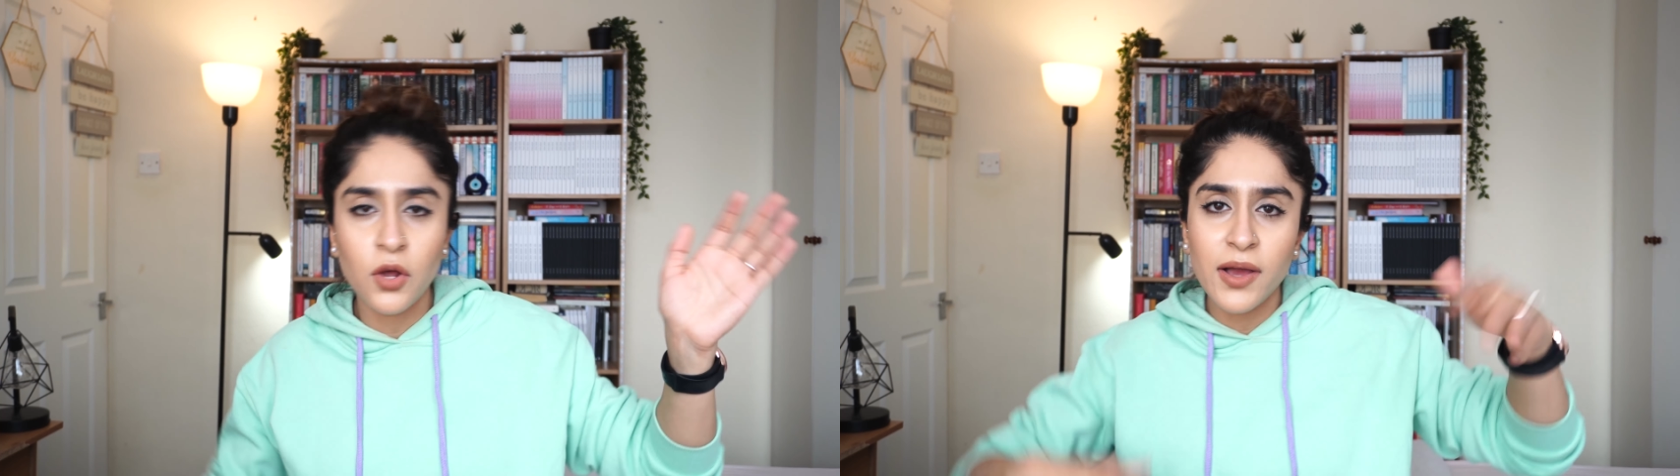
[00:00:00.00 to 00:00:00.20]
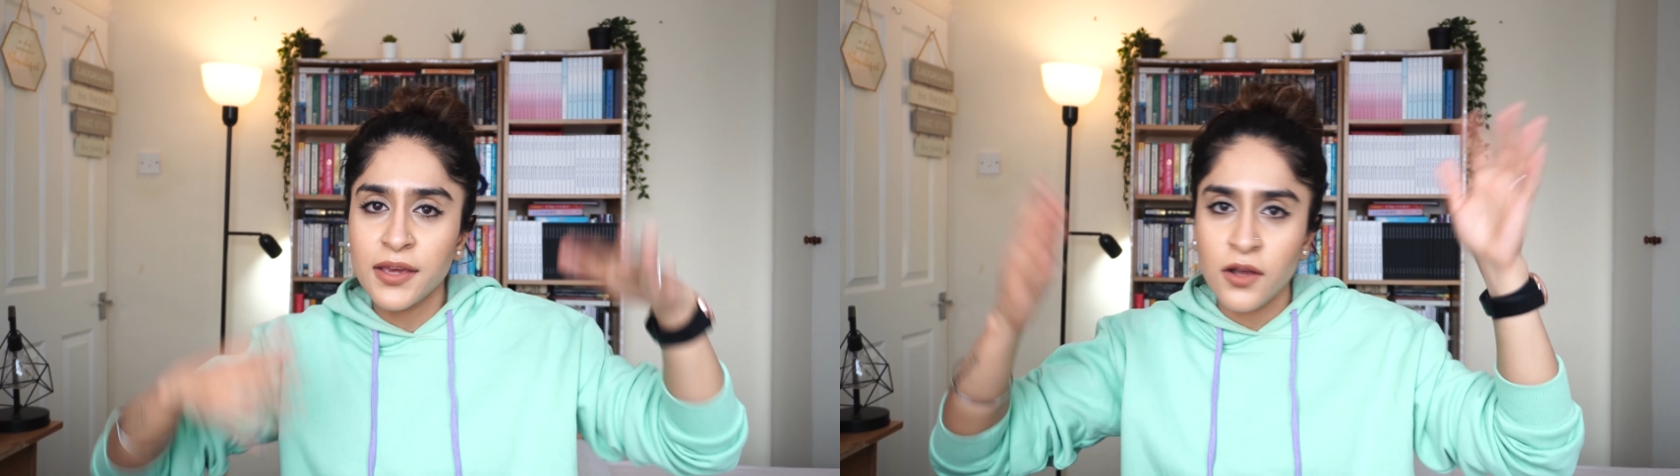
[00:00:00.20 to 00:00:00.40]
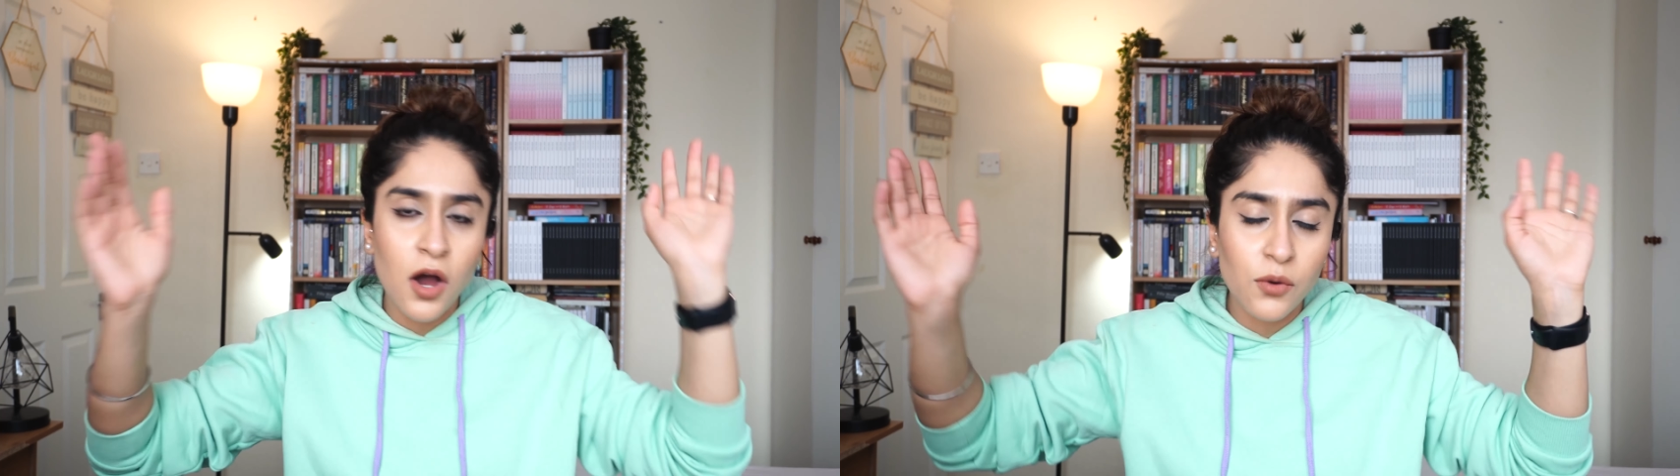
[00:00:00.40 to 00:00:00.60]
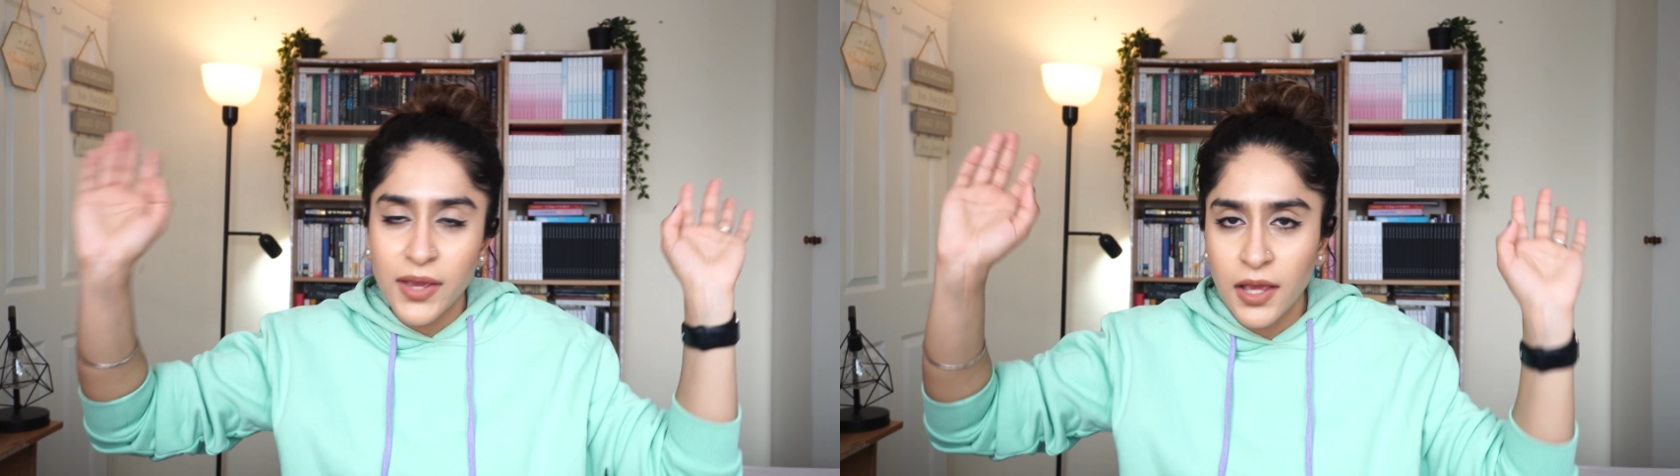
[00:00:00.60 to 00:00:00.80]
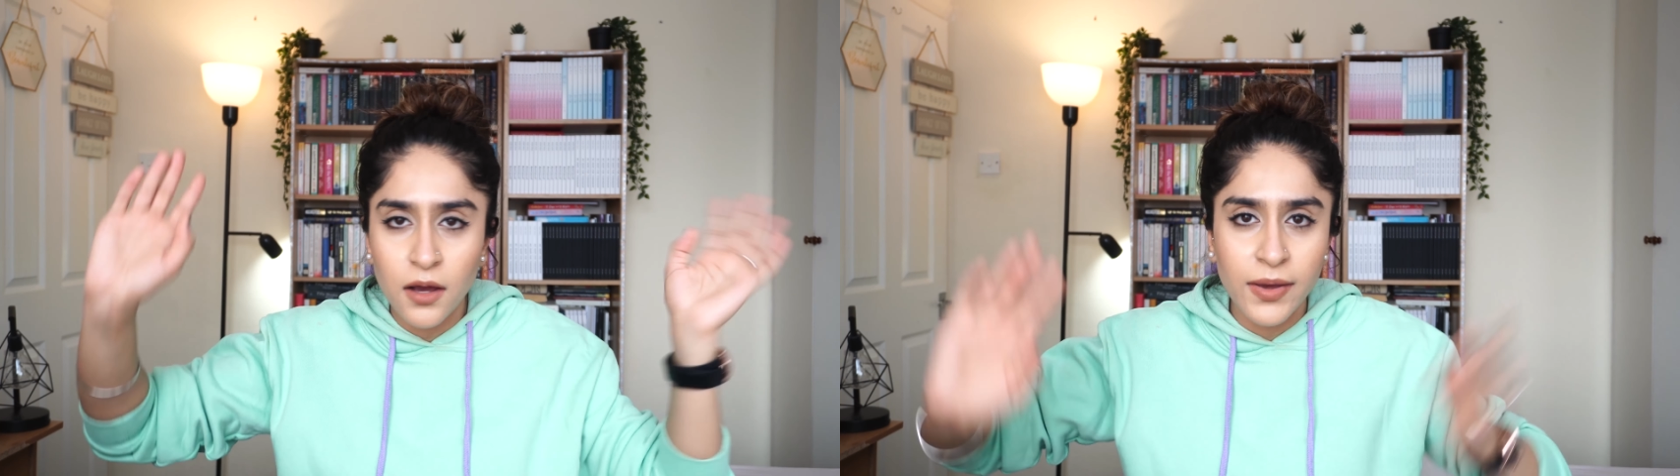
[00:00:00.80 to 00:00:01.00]
working hard,
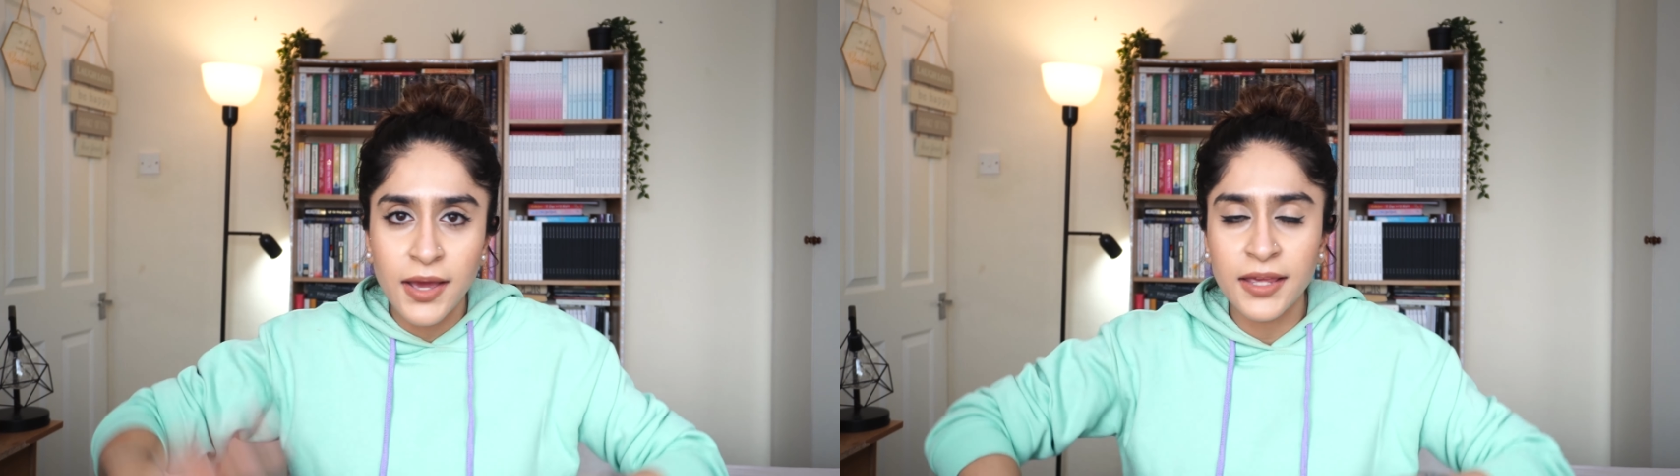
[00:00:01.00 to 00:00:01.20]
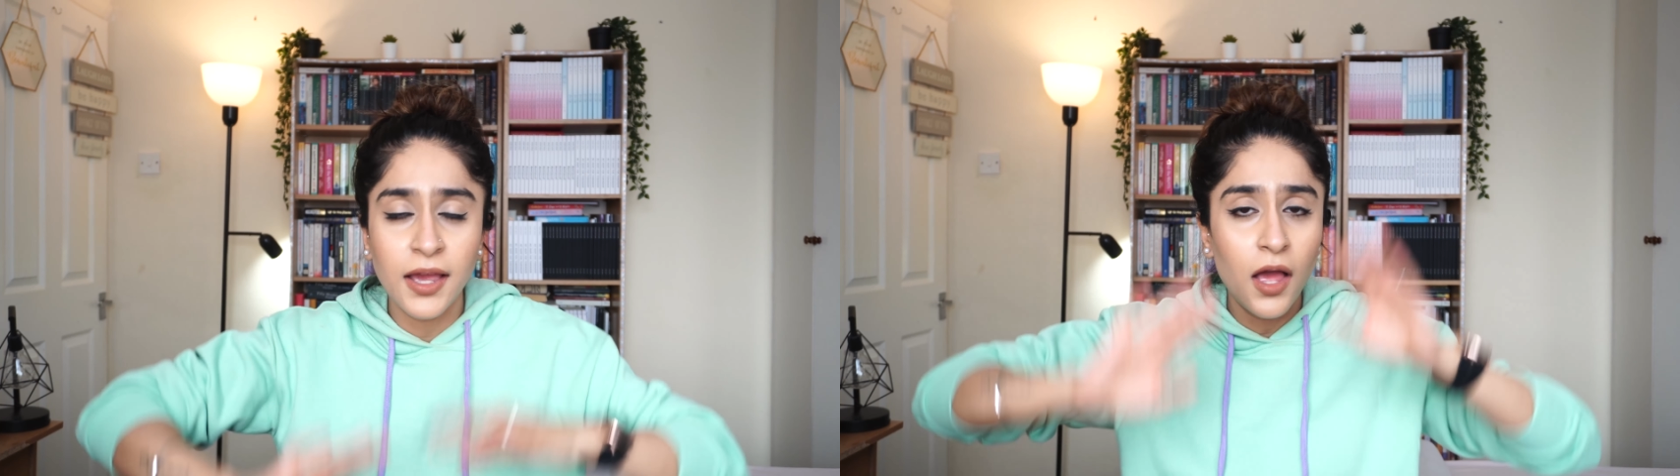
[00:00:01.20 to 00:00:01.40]
waking up early.